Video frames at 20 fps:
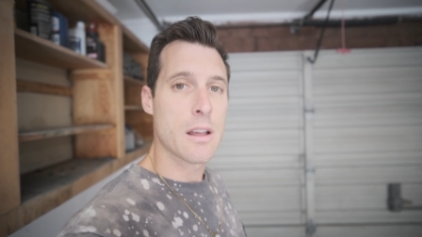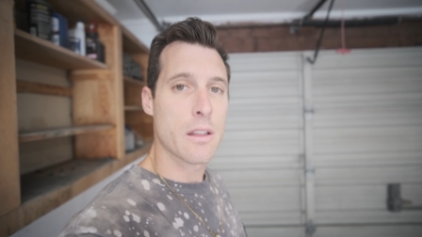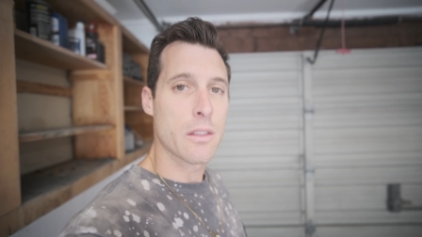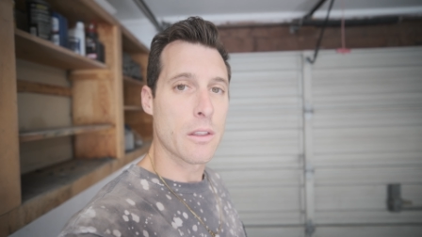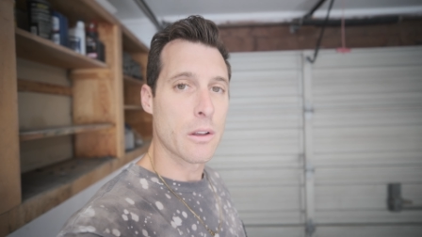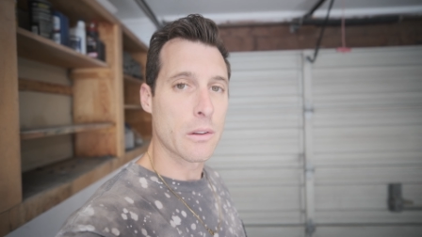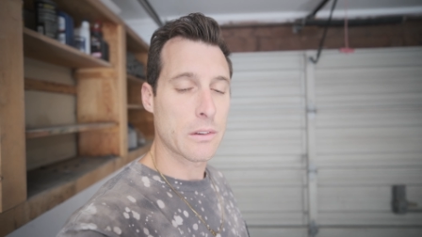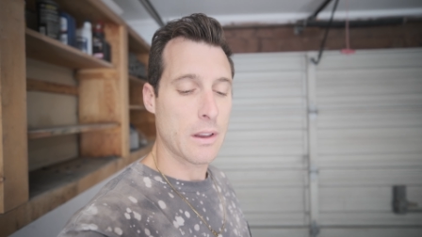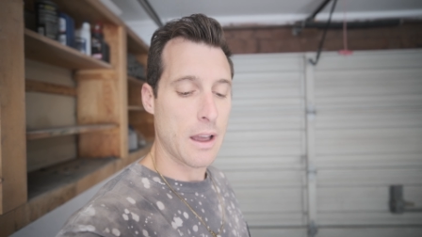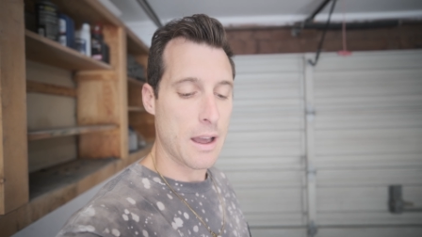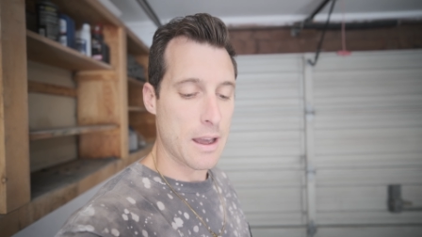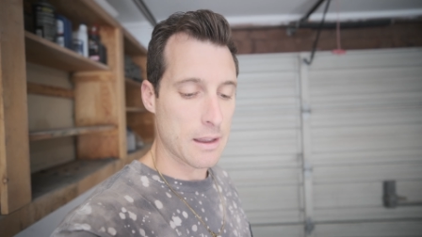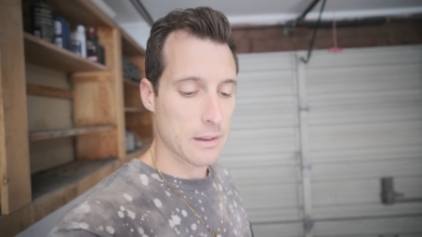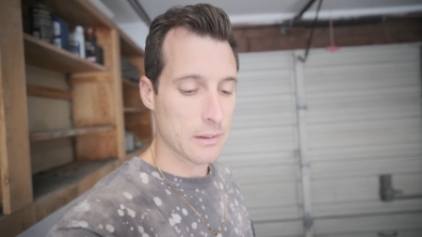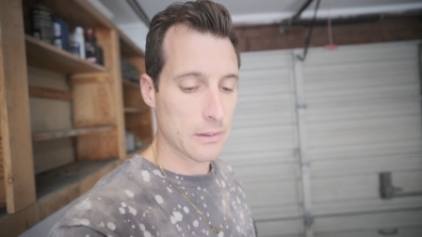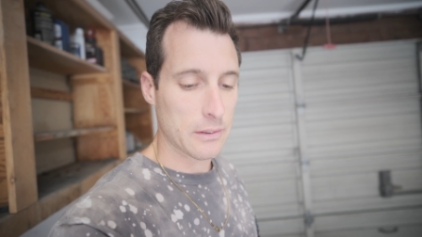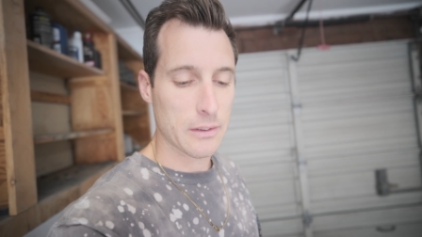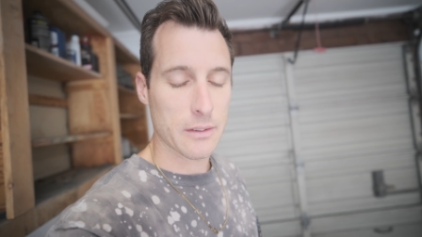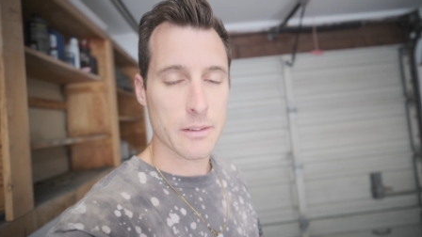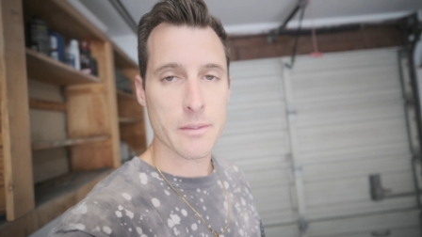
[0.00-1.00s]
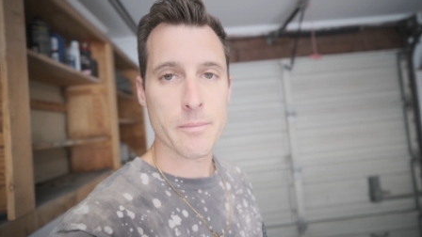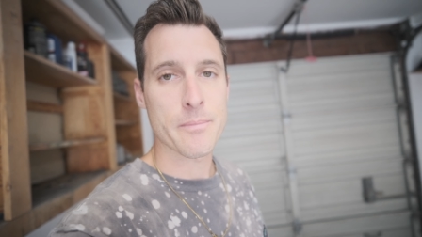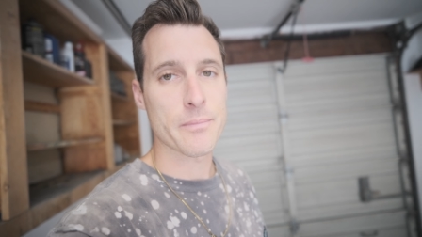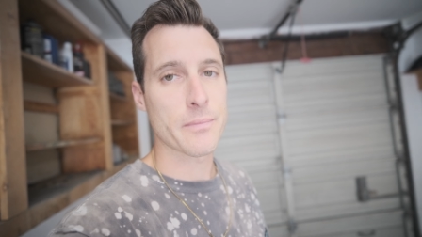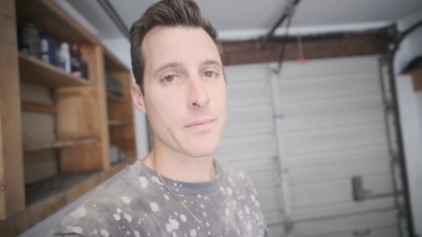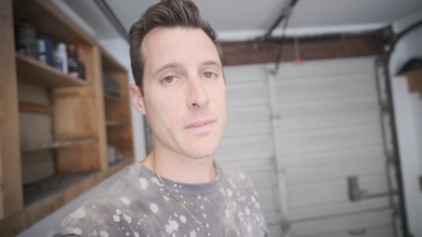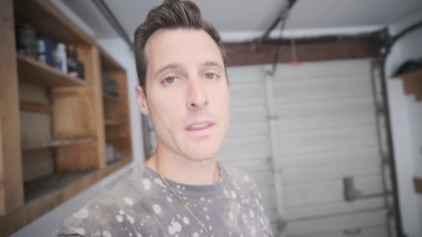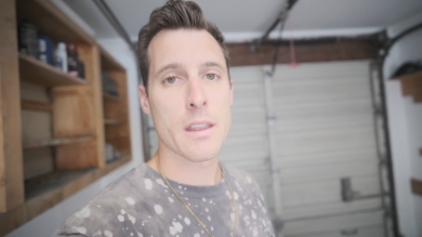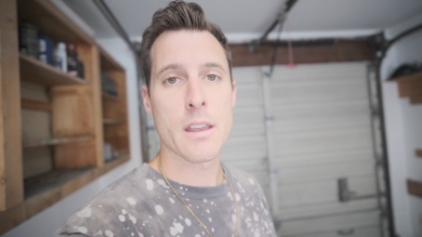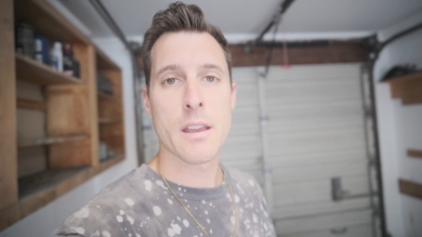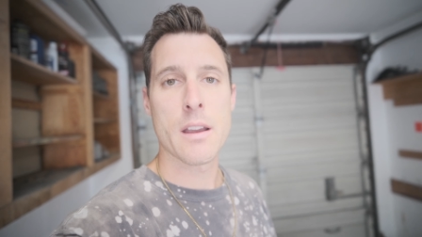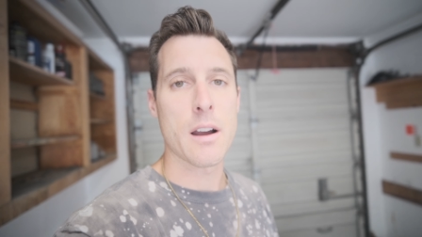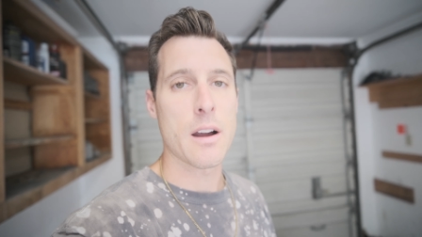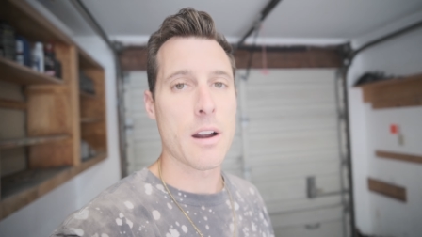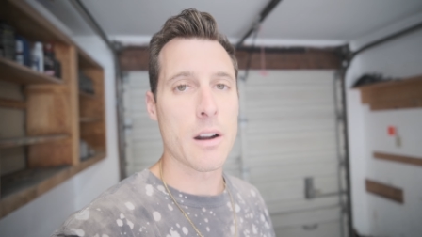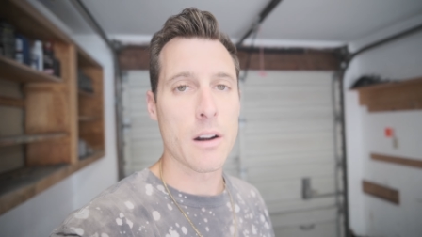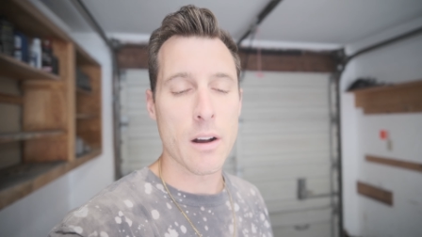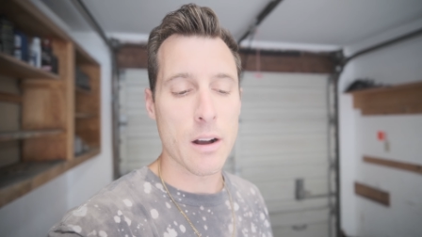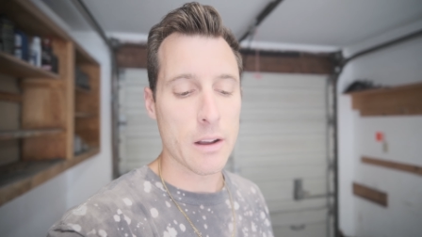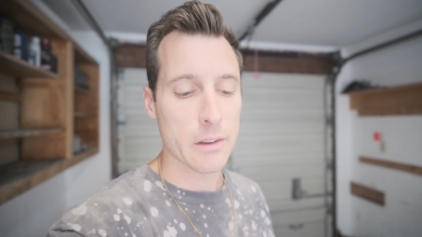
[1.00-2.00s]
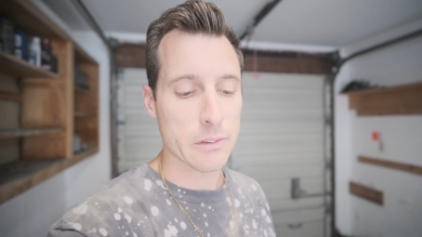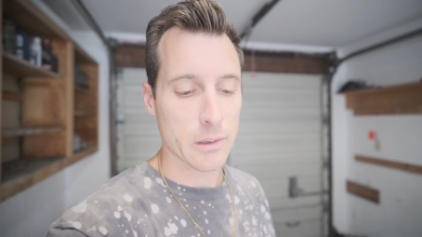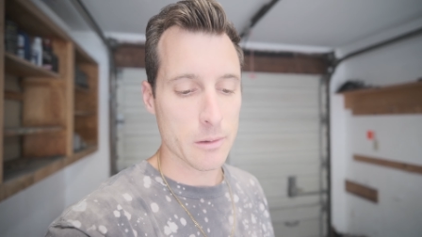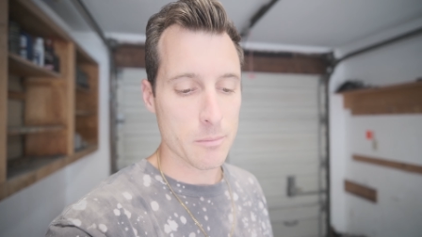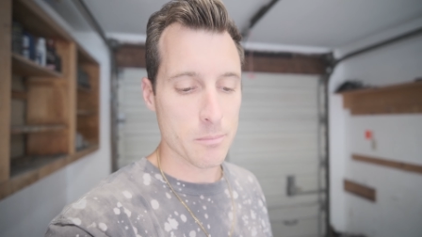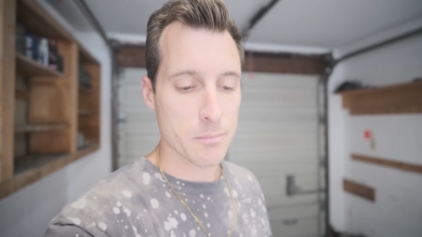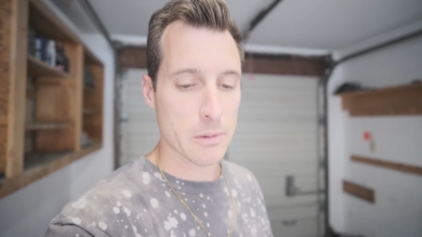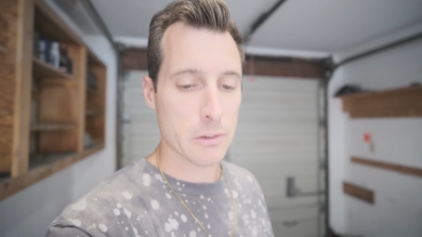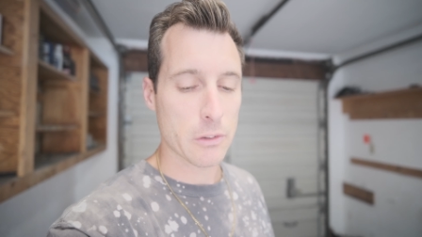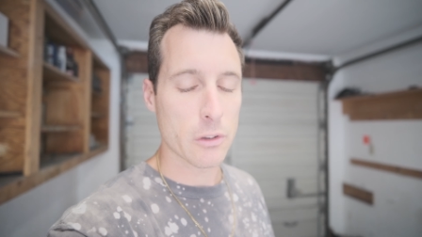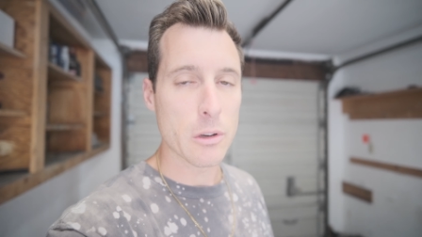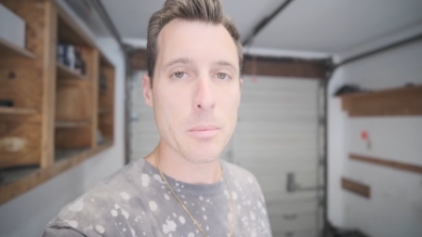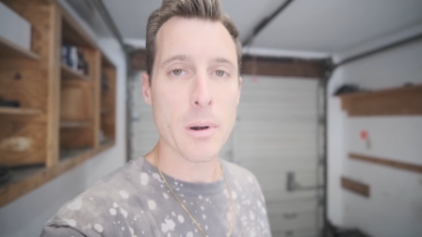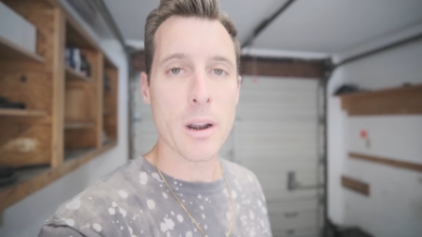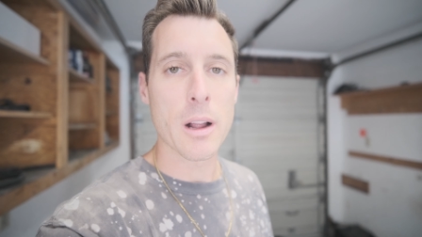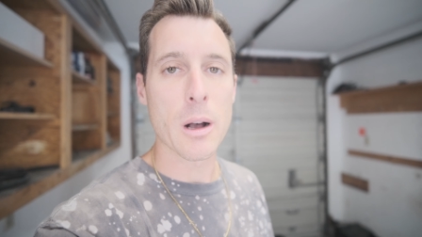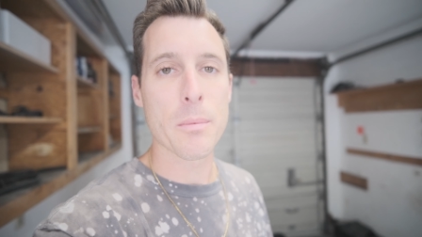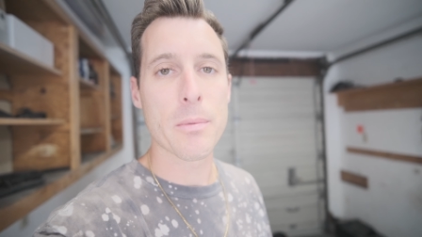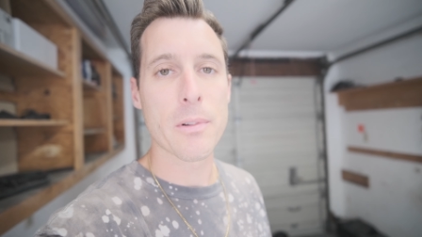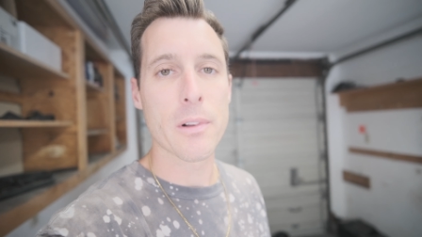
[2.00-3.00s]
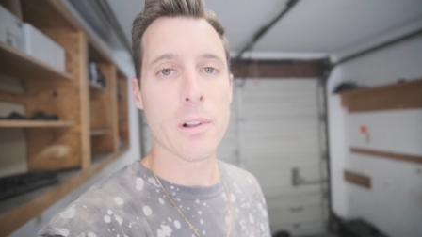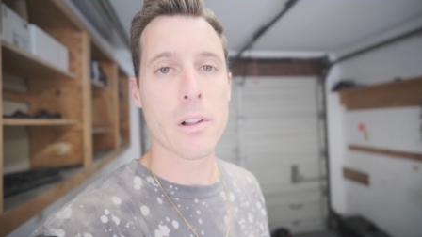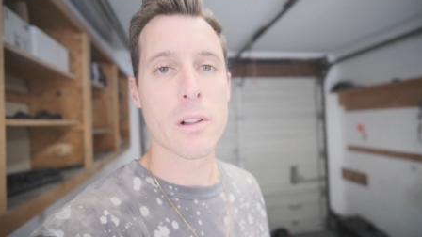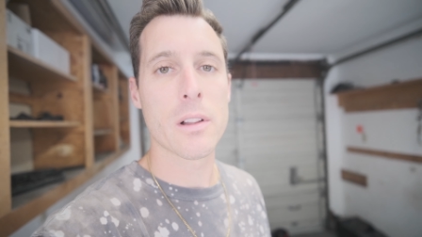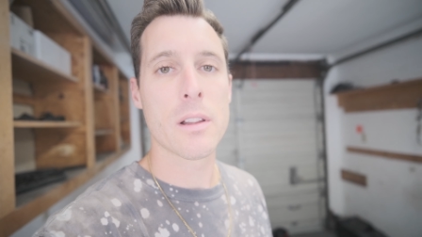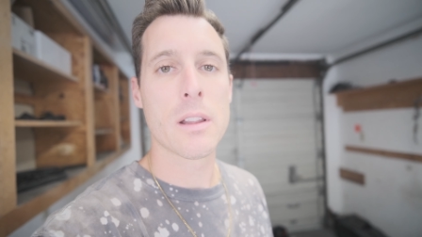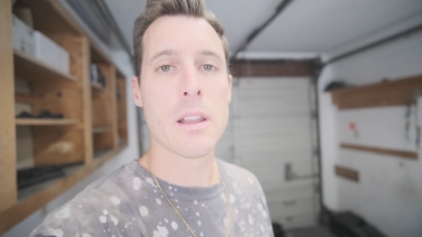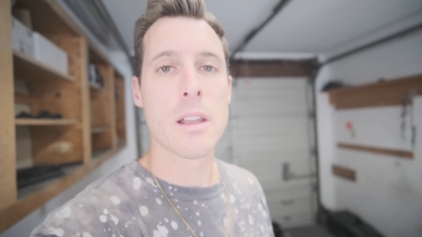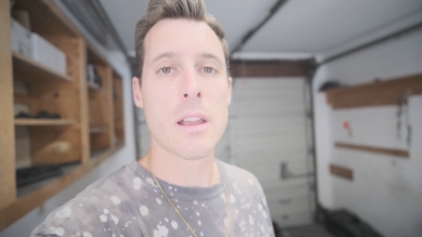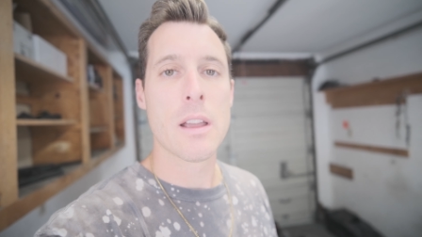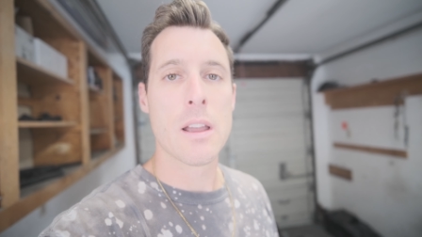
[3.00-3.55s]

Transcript: those guys are awesome. Super helpful,